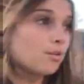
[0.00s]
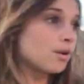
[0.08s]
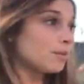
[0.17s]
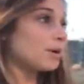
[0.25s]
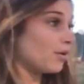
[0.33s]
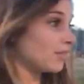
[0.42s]

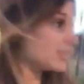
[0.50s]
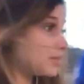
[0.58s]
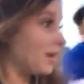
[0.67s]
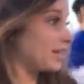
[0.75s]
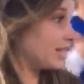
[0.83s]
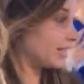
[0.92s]
Where are we going?
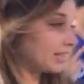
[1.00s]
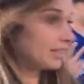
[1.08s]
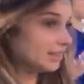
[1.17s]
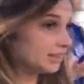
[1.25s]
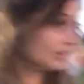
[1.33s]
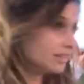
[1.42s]
This way, I think.
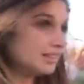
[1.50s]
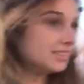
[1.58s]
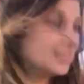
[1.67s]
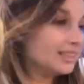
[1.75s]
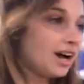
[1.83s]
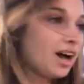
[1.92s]
Yes, you can.